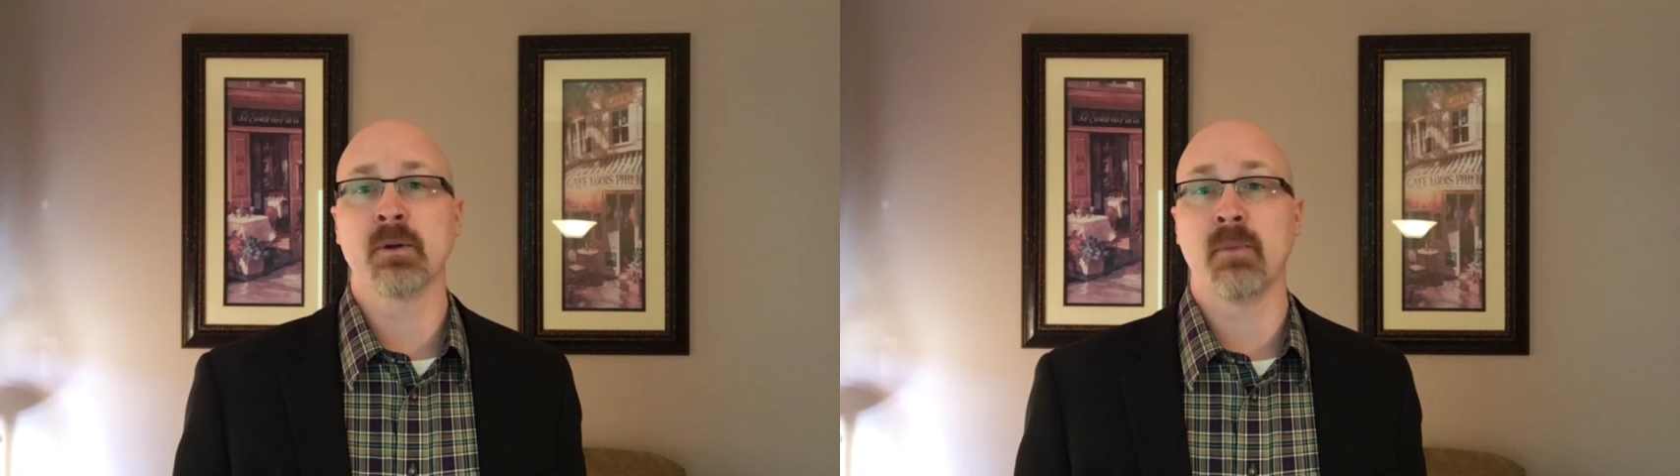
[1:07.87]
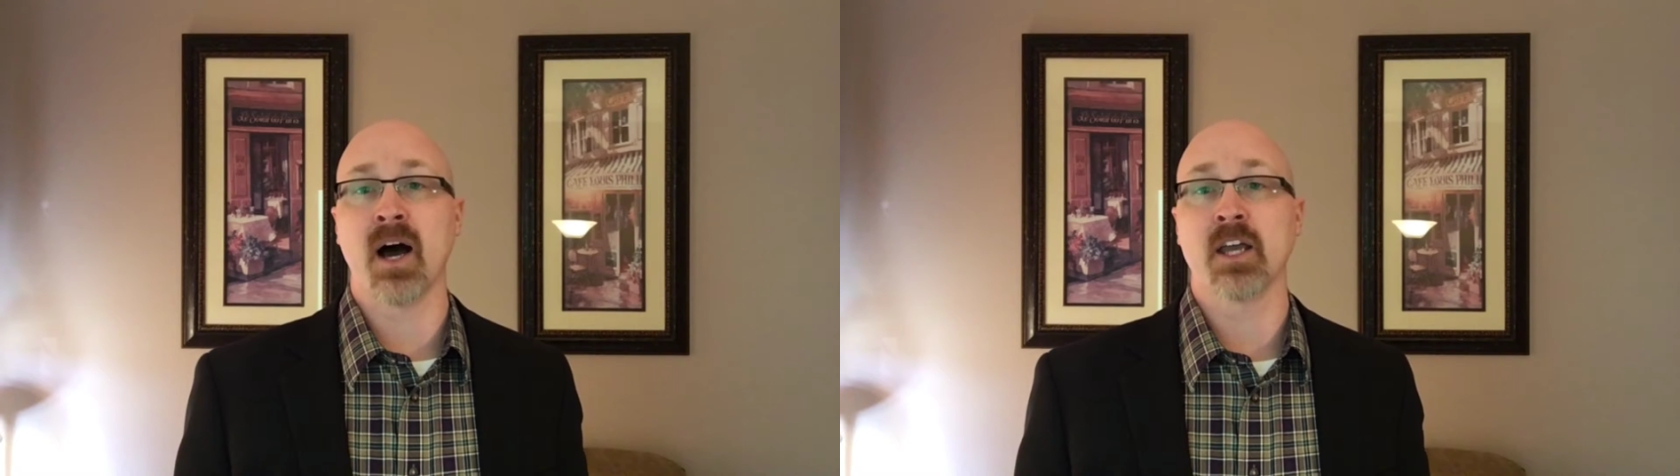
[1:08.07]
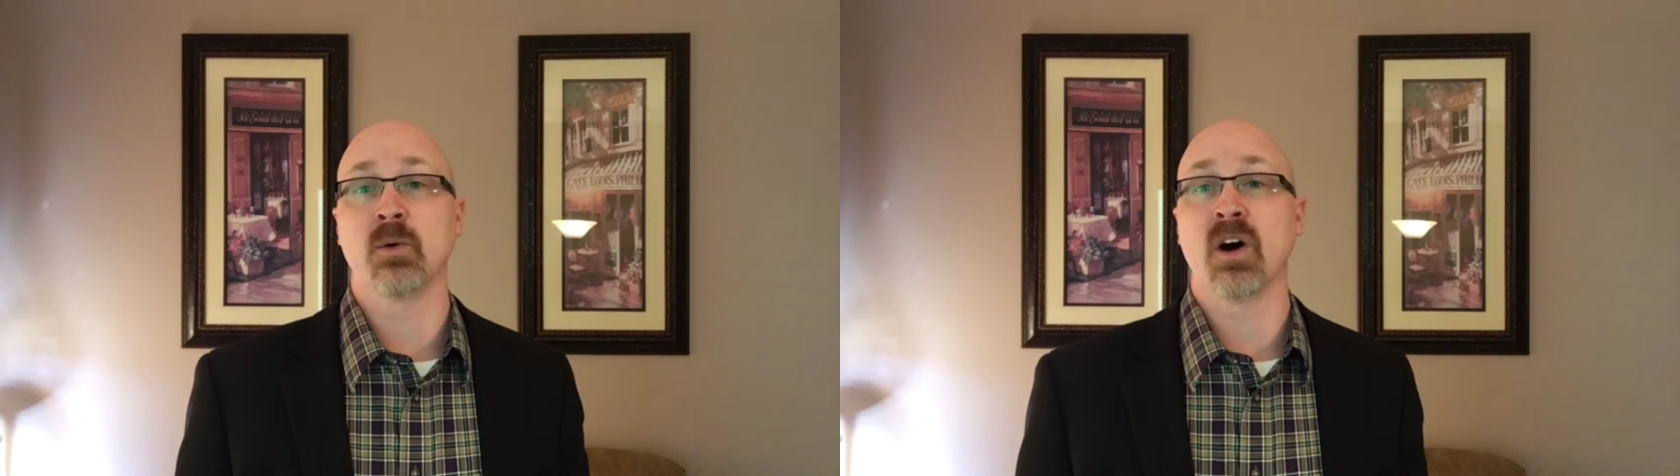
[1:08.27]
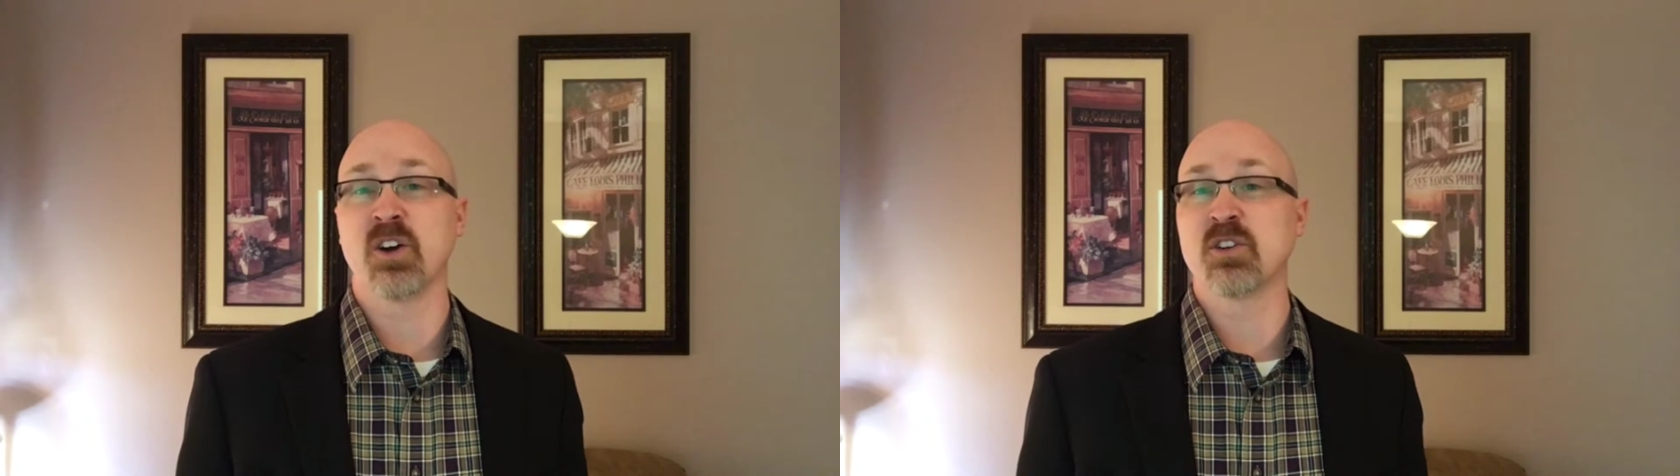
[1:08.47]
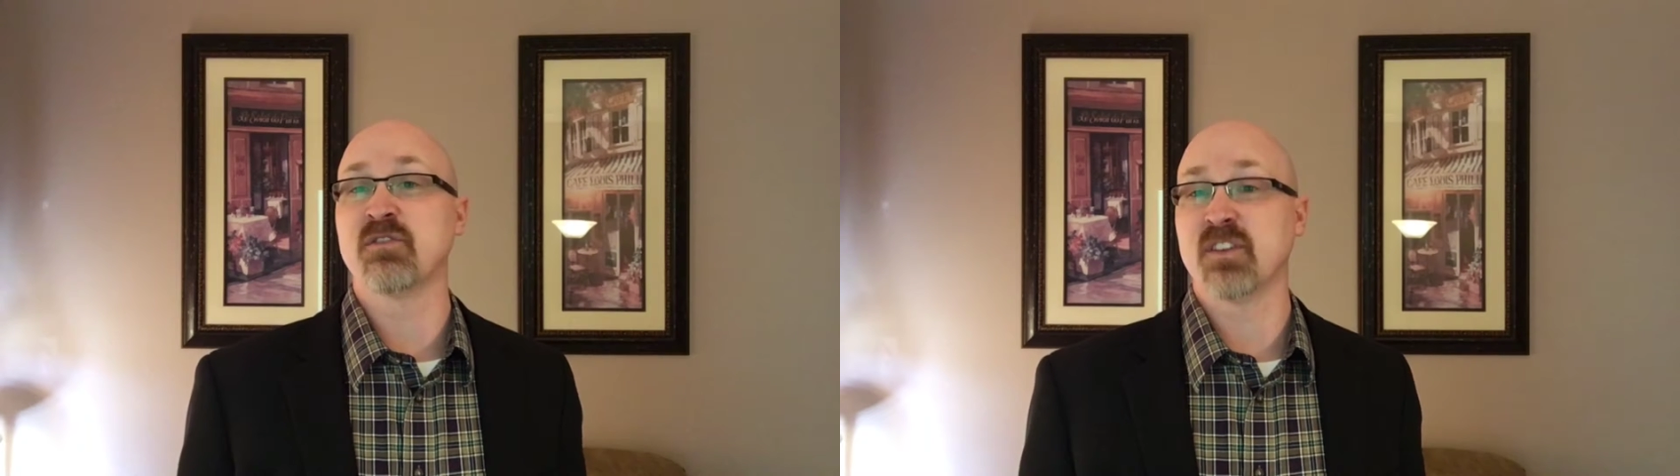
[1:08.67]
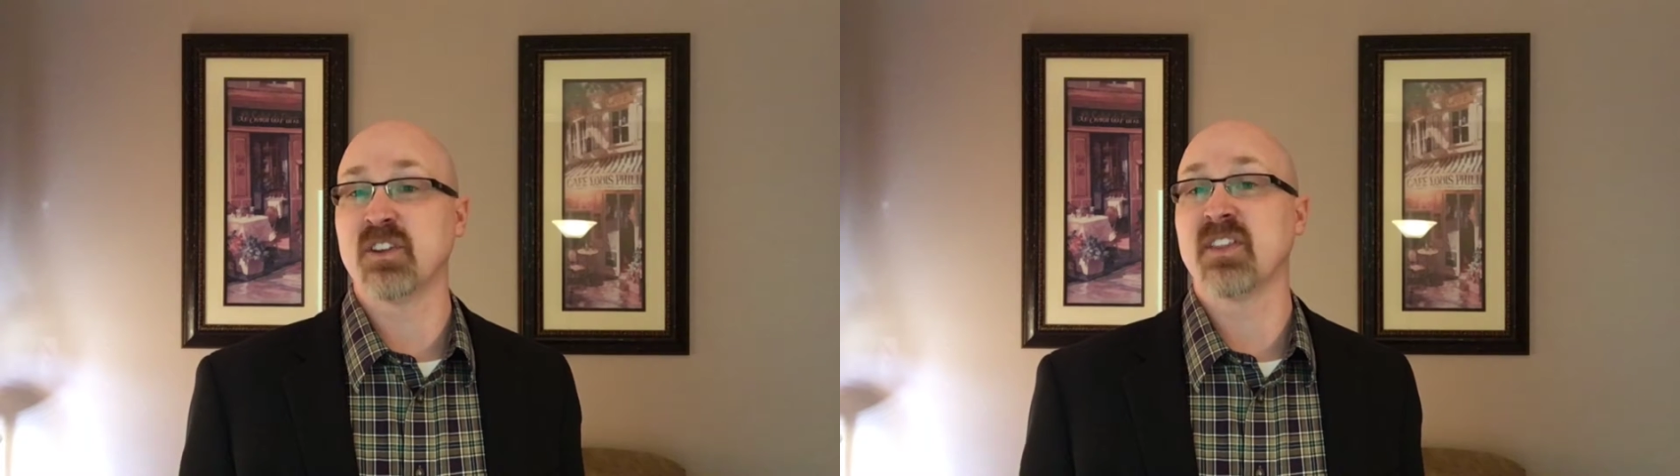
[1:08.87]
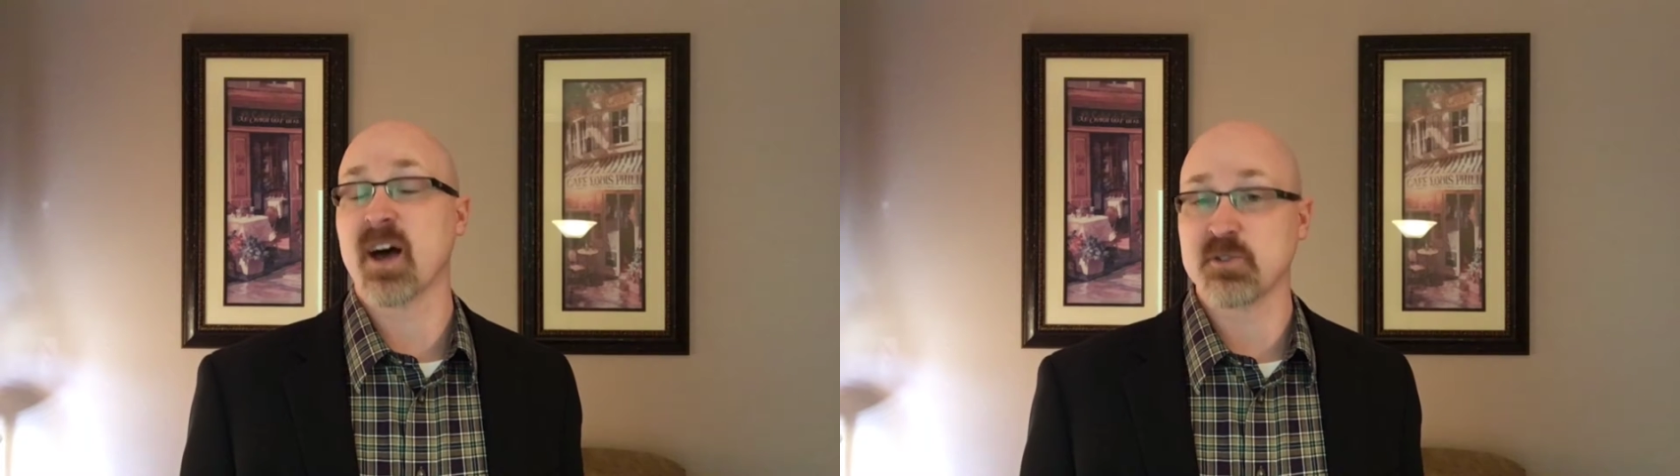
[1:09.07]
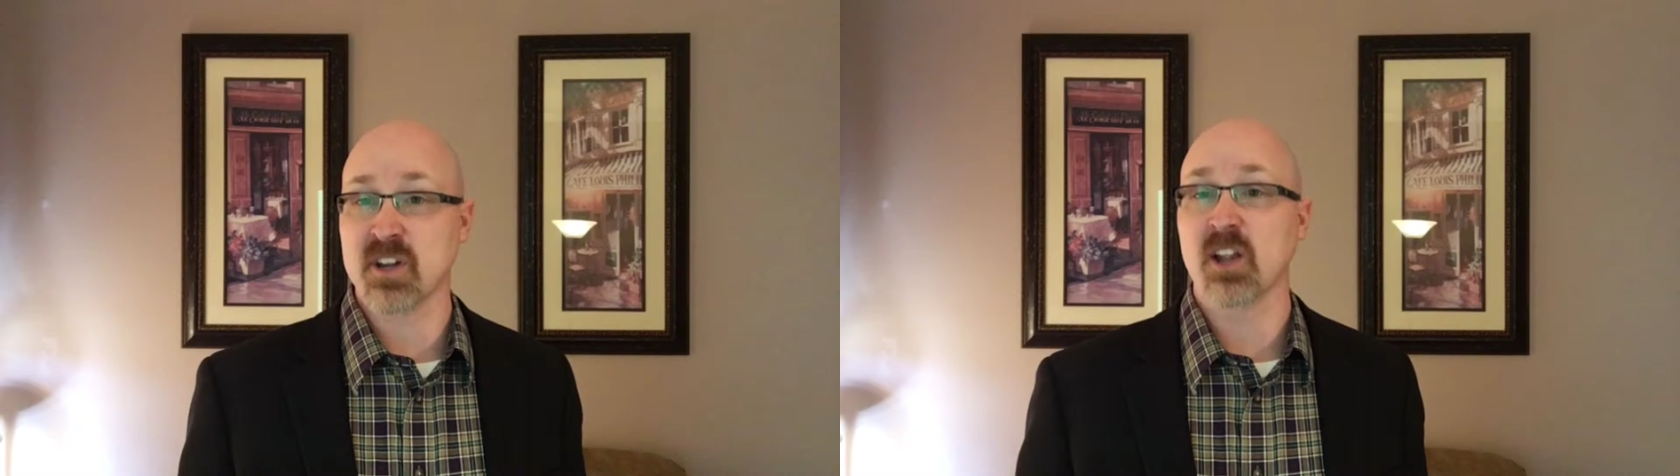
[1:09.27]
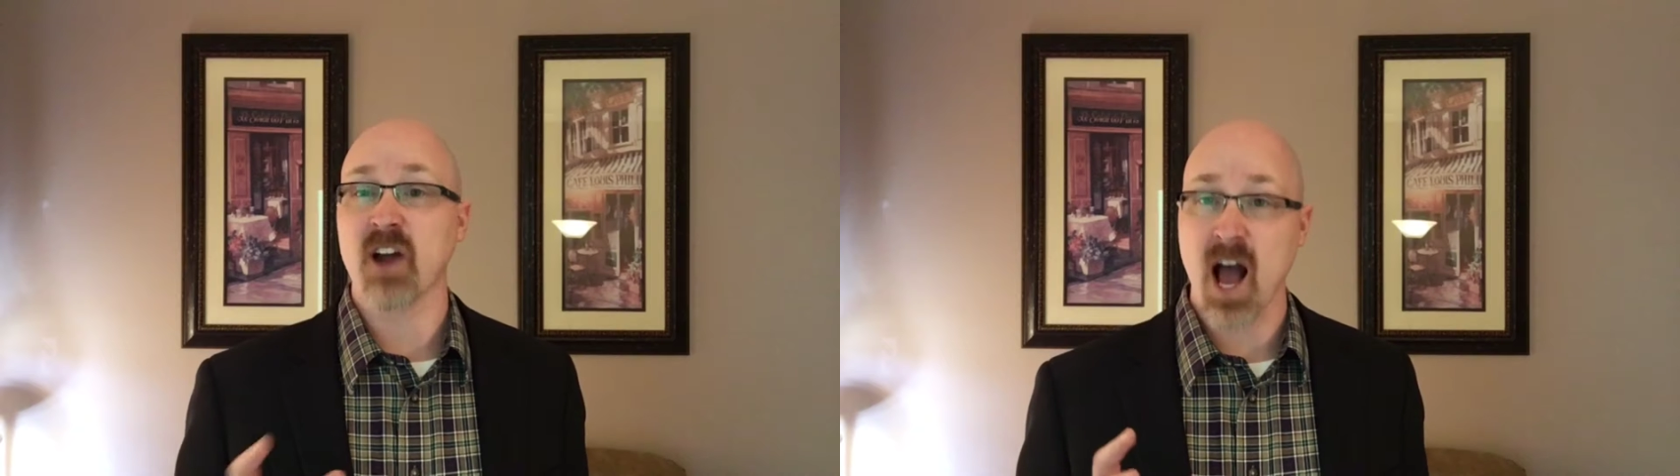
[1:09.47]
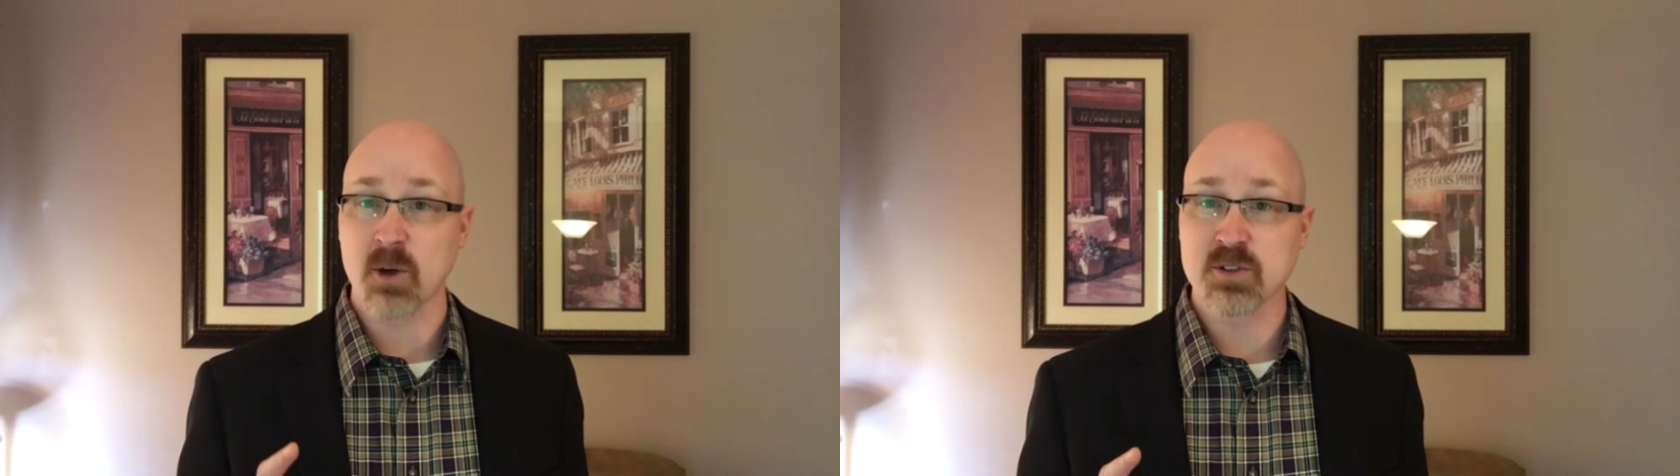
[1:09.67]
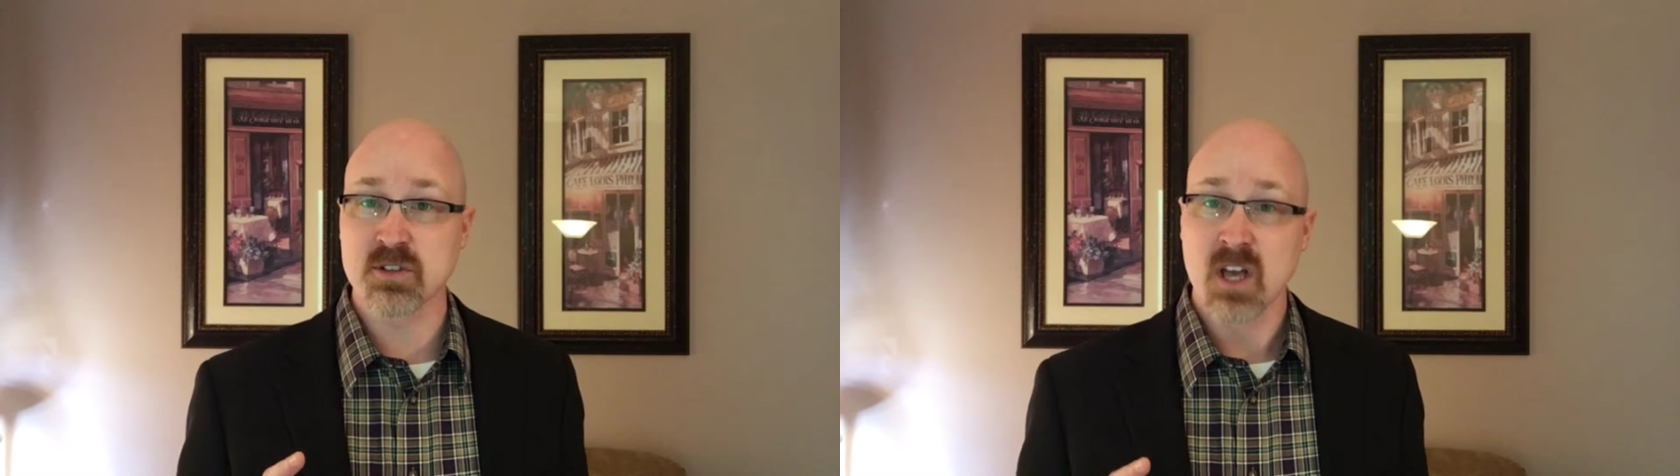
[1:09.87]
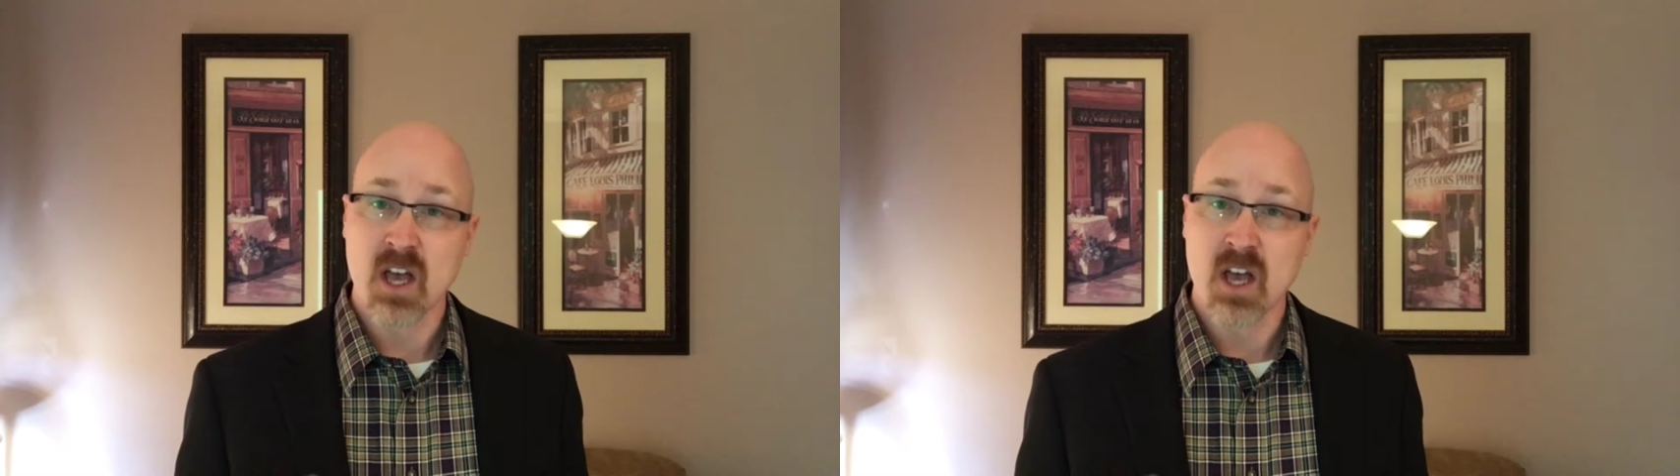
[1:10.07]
to buy you a $150,000 house,